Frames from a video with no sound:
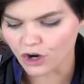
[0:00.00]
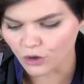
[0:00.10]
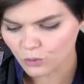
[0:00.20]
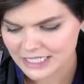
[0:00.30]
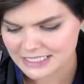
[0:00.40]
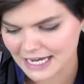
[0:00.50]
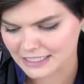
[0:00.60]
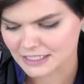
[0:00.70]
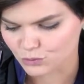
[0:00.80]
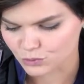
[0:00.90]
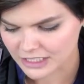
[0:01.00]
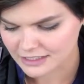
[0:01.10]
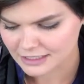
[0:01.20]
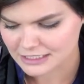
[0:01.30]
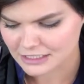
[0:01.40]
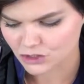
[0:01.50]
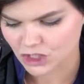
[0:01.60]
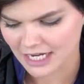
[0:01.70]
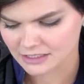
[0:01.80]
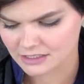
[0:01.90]
always has a realistic
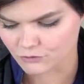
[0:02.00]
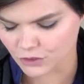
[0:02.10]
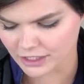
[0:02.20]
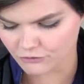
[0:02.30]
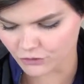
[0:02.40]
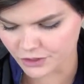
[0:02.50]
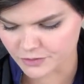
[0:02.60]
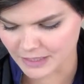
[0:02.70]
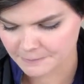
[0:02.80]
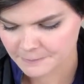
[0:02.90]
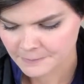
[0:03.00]
chance of reinforcement.